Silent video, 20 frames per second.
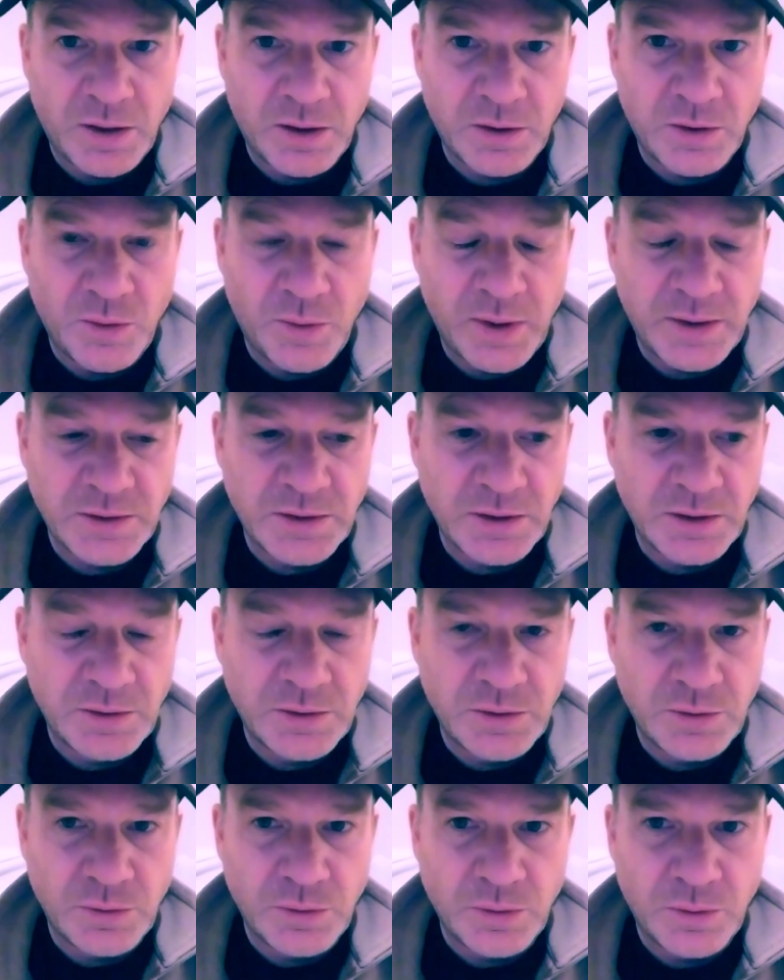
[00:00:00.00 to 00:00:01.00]
going to
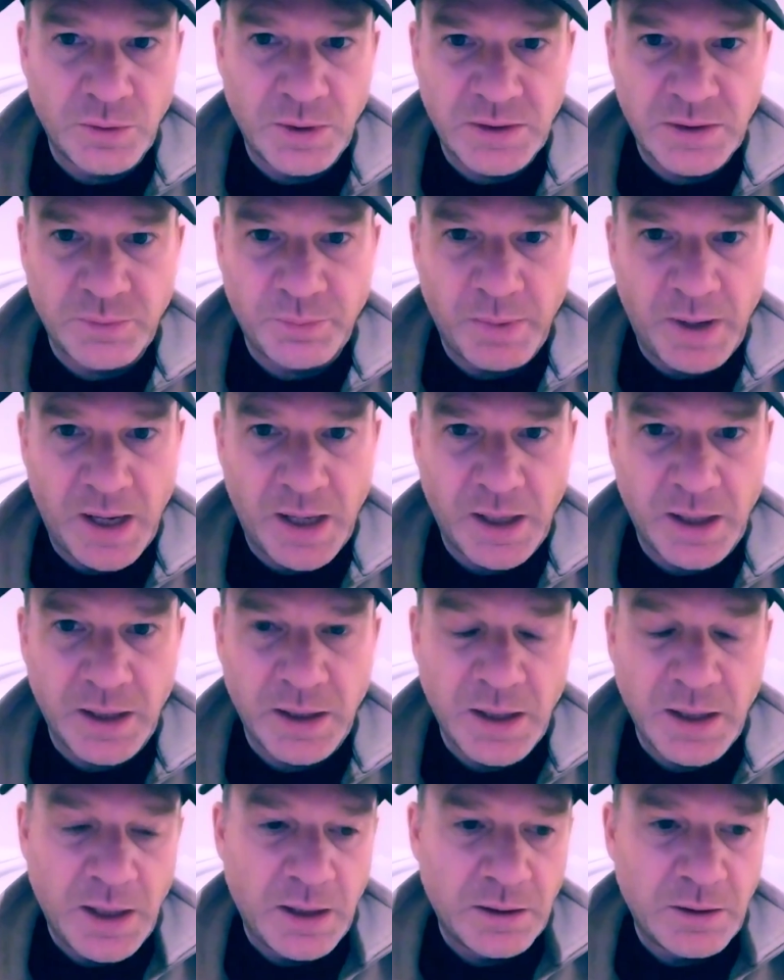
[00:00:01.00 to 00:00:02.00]
do it by
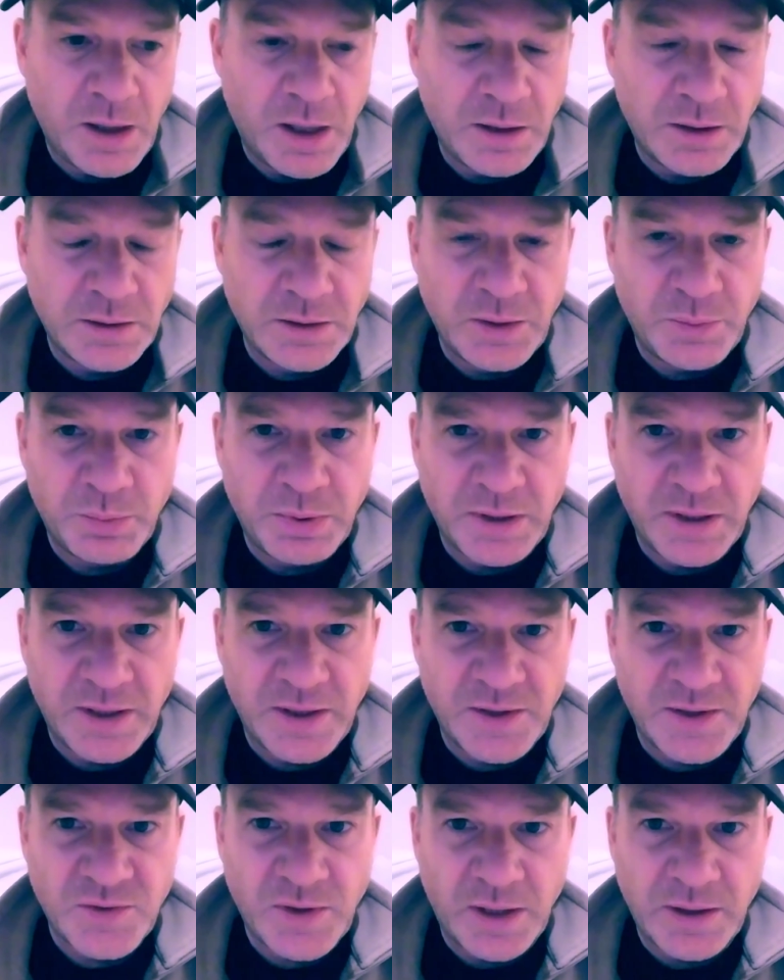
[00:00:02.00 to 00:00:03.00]
calling the
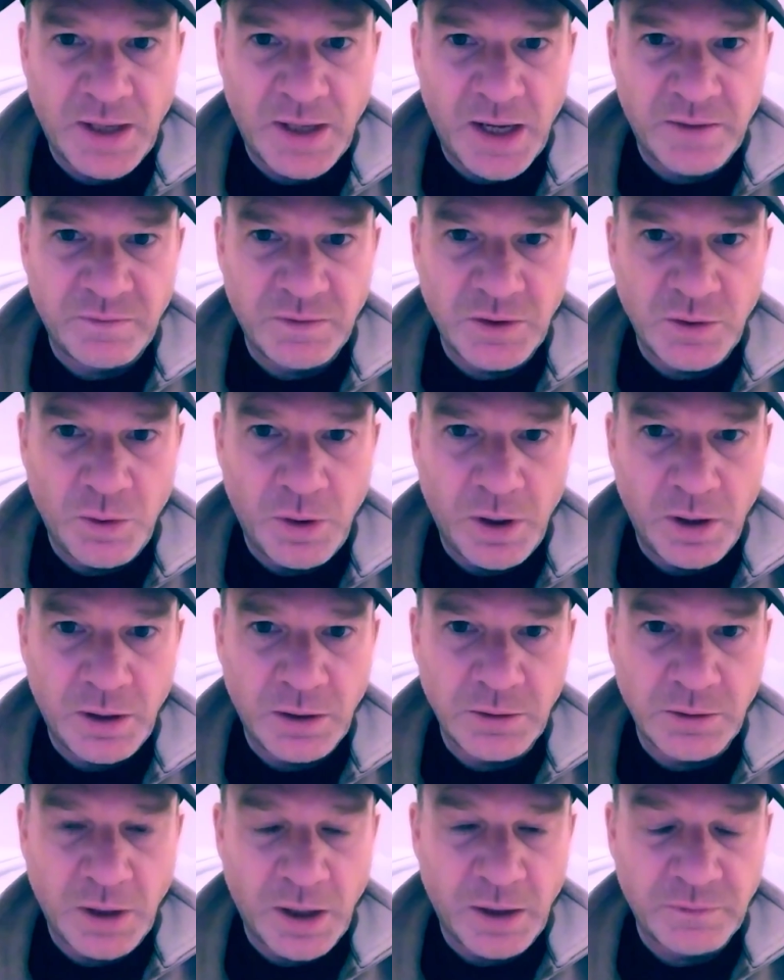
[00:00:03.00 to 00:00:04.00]
police and having you
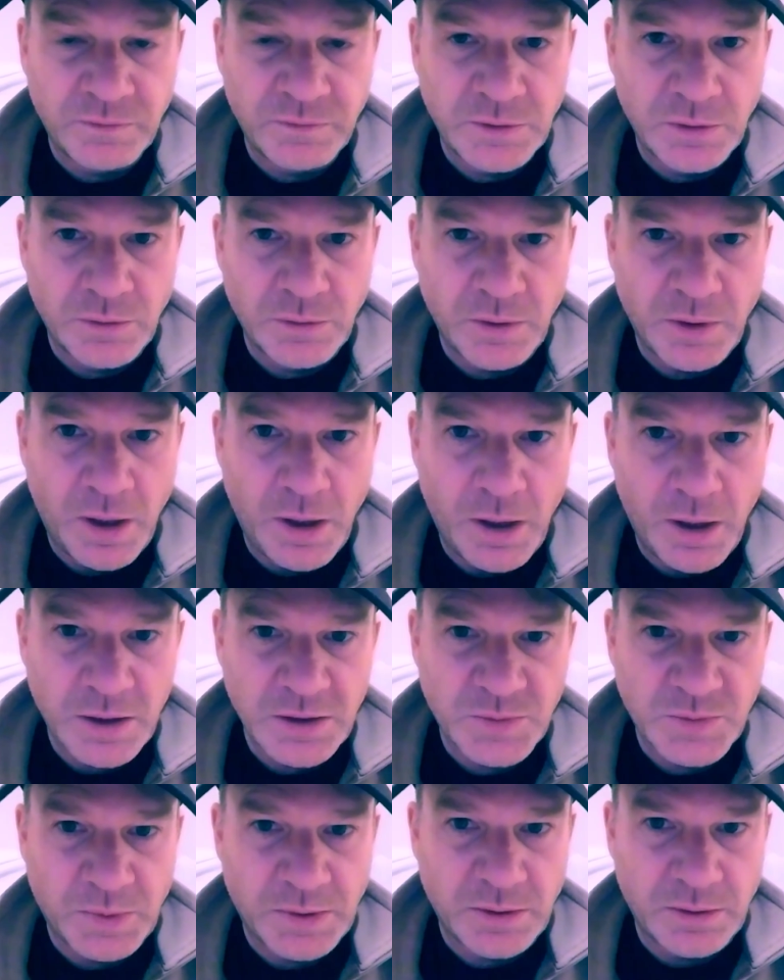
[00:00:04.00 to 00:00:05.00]
hauled off to the
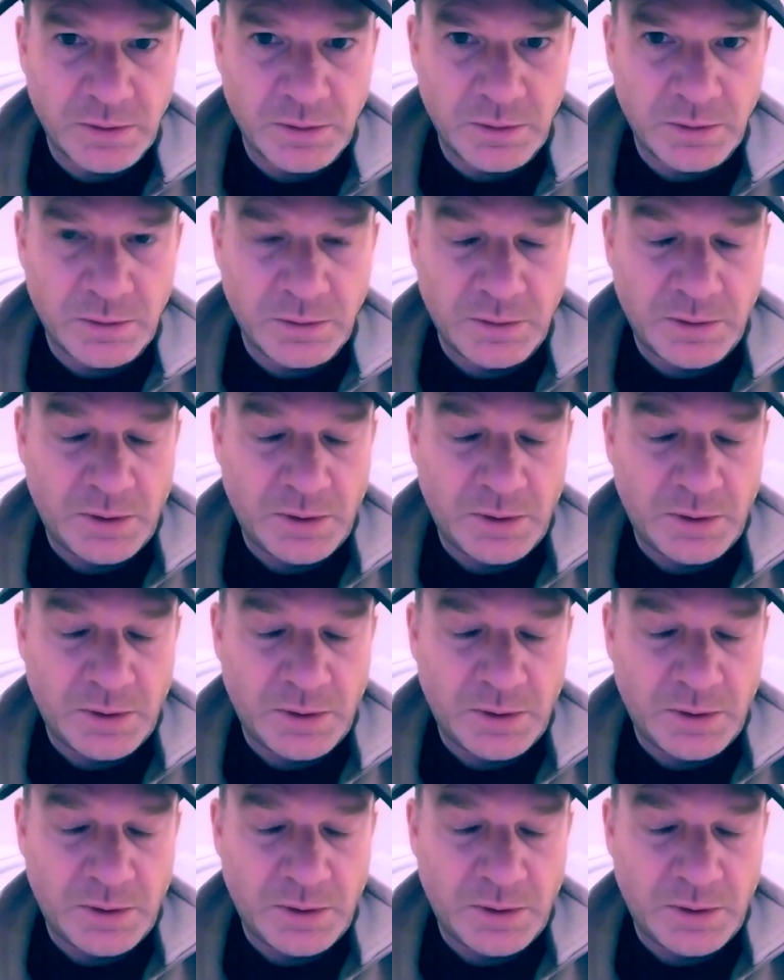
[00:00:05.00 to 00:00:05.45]
hospital.